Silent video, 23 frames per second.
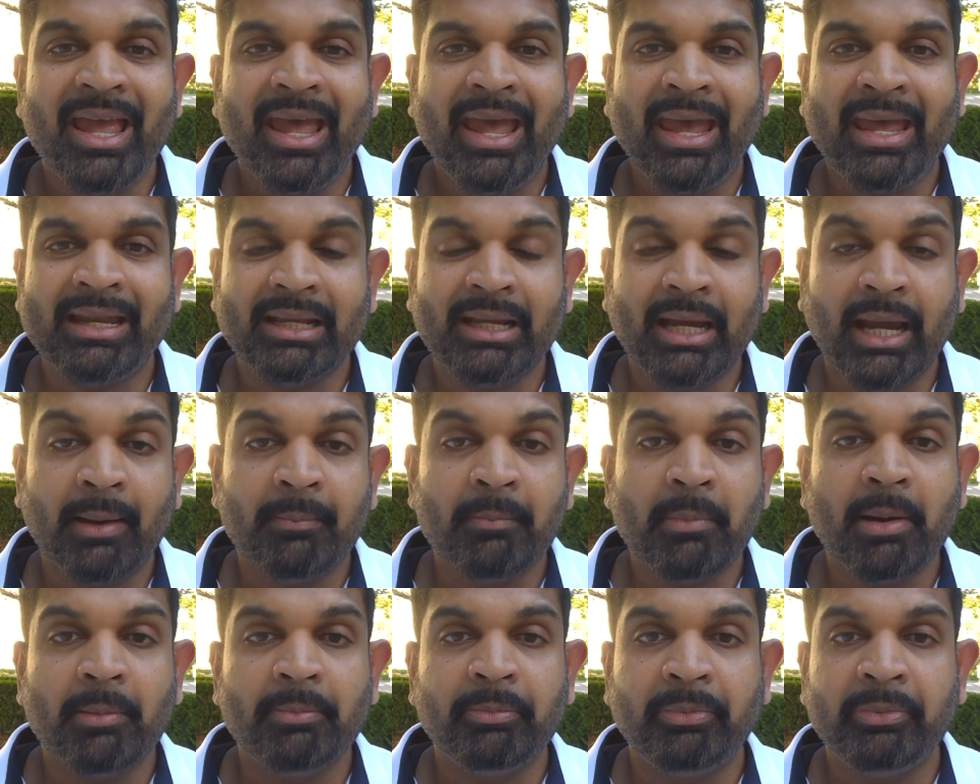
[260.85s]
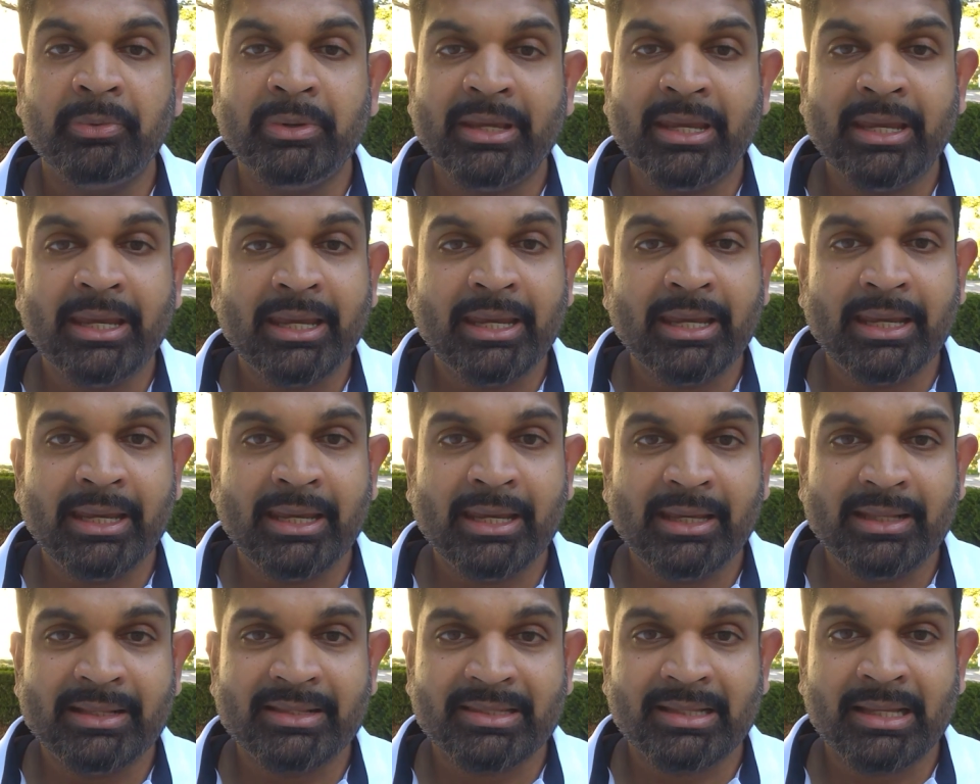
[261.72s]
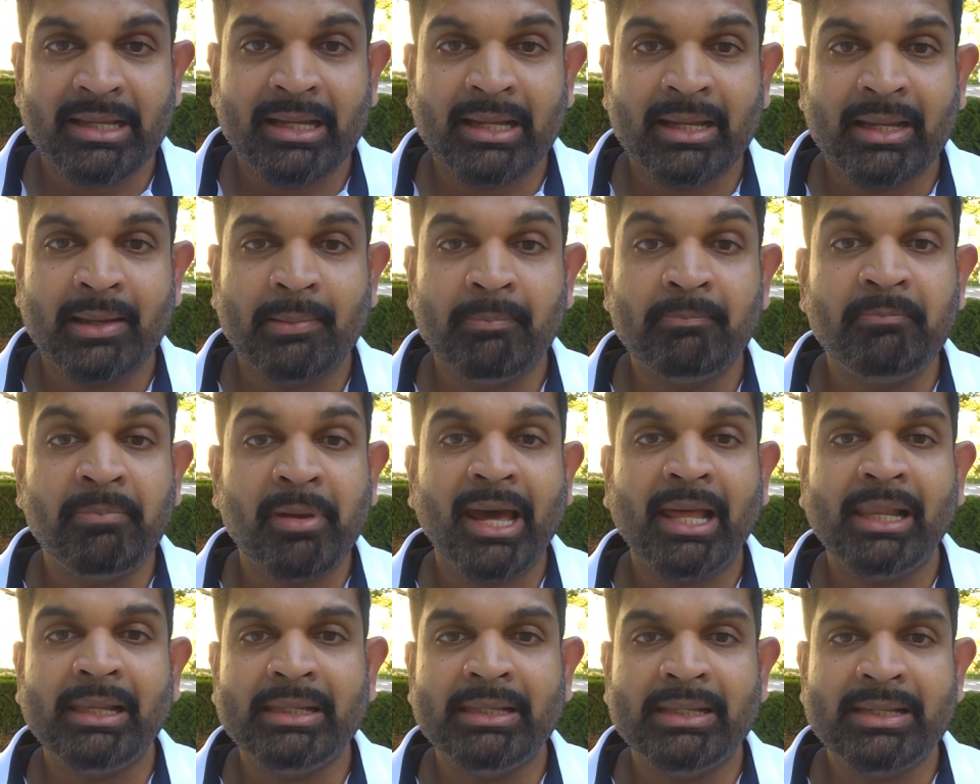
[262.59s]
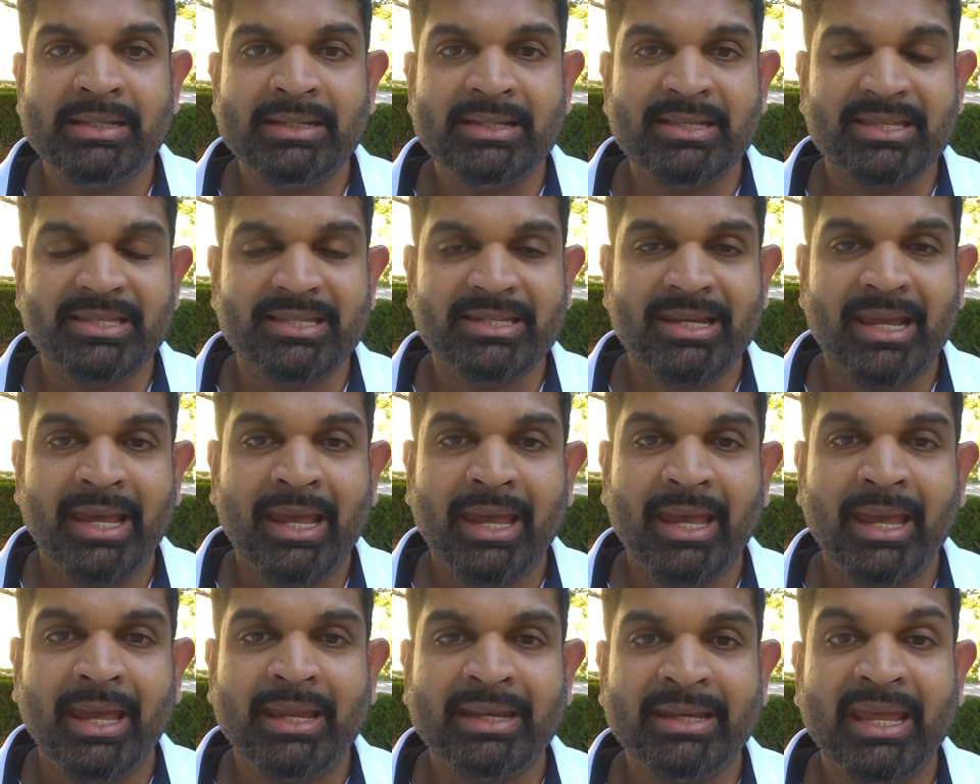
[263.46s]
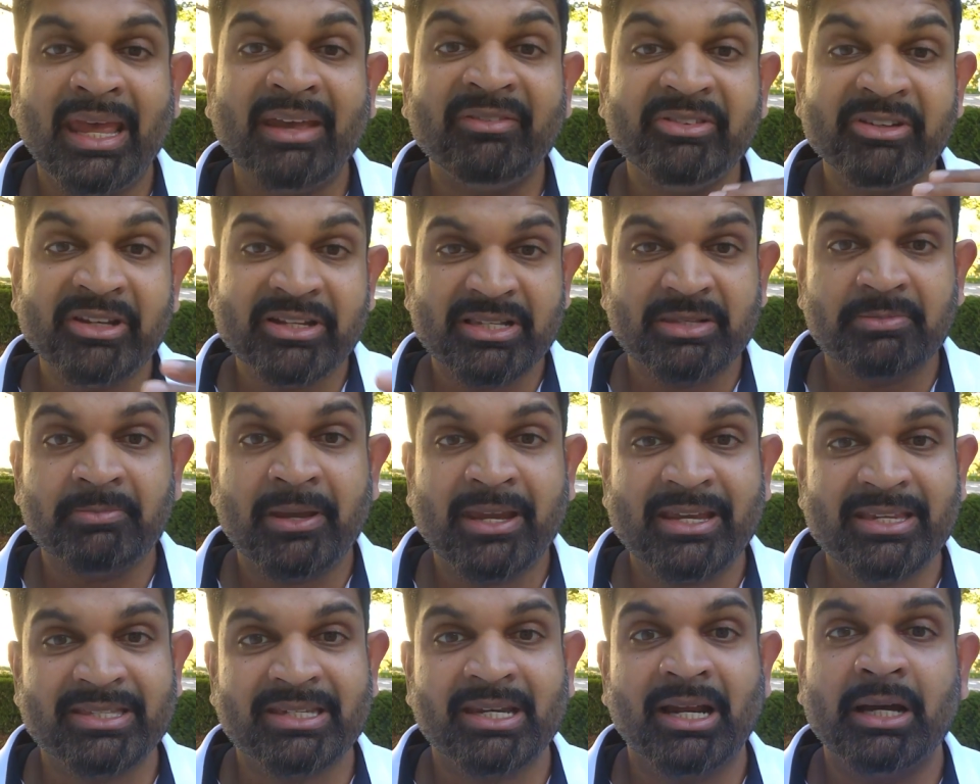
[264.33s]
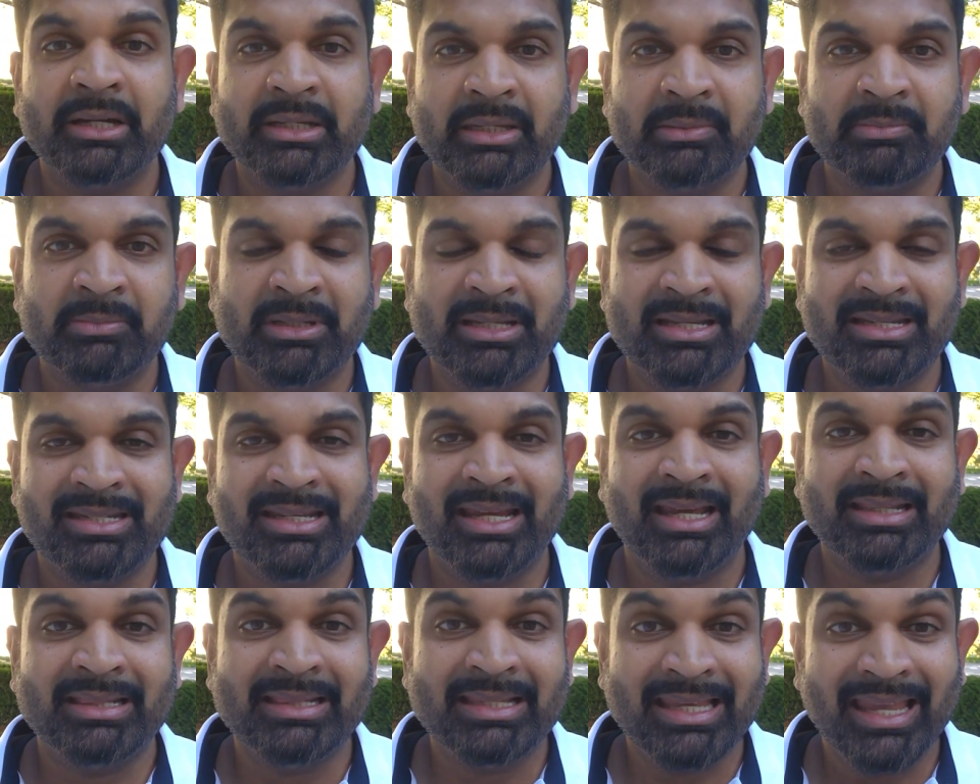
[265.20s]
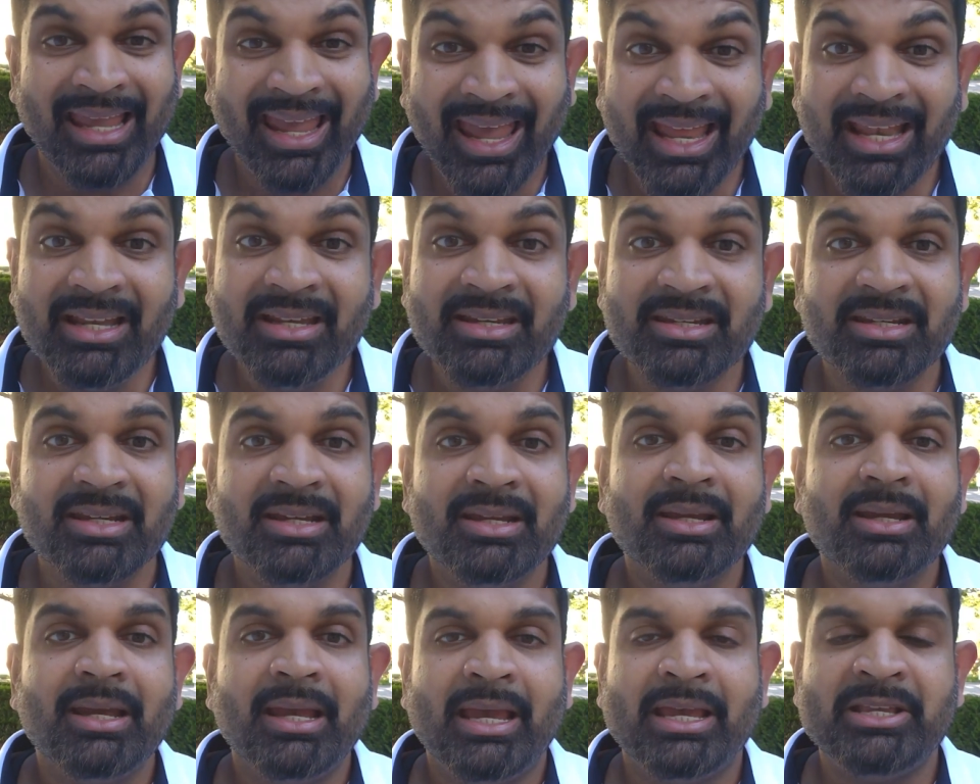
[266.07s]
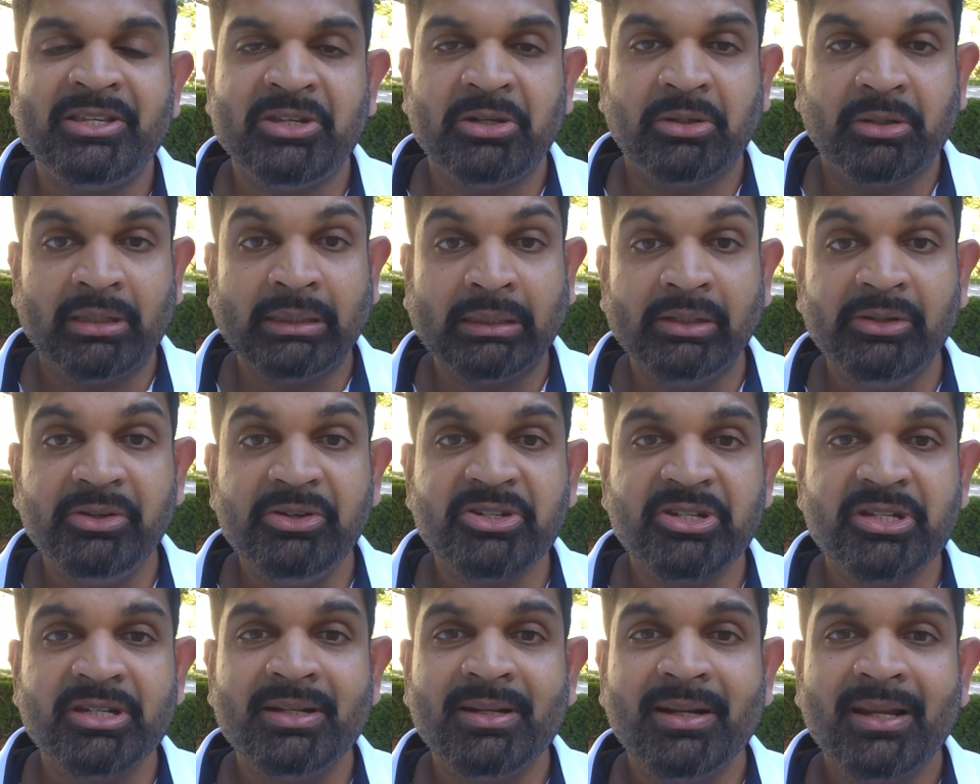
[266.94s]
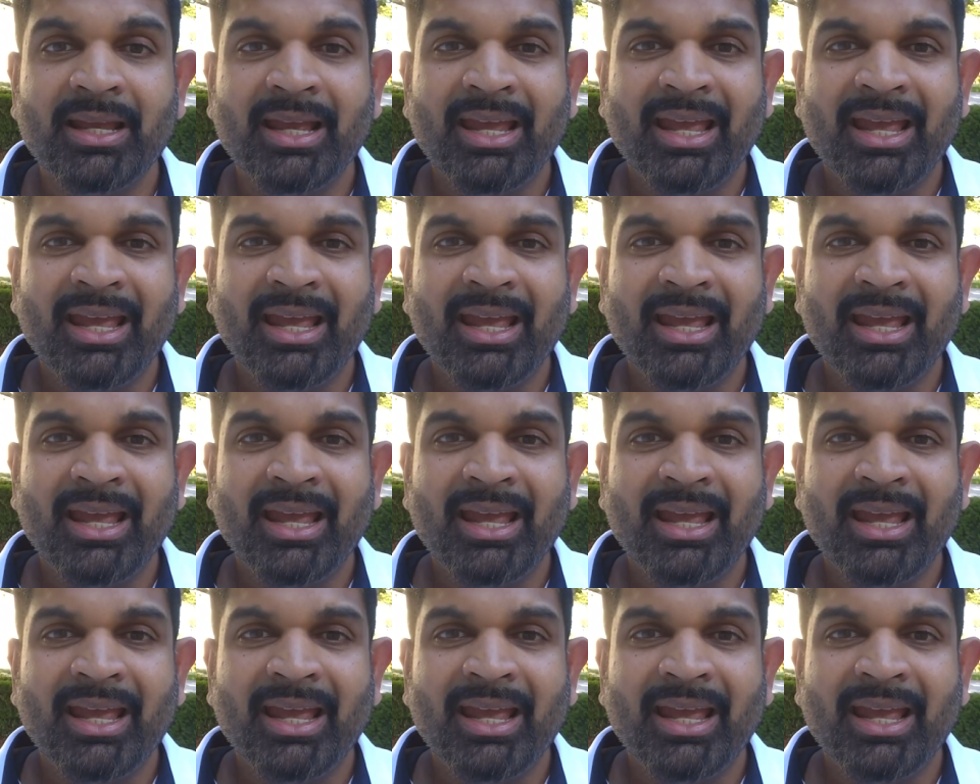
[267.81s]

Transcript: and come up with a balanced and evidence-based argument at the end as your conclusion.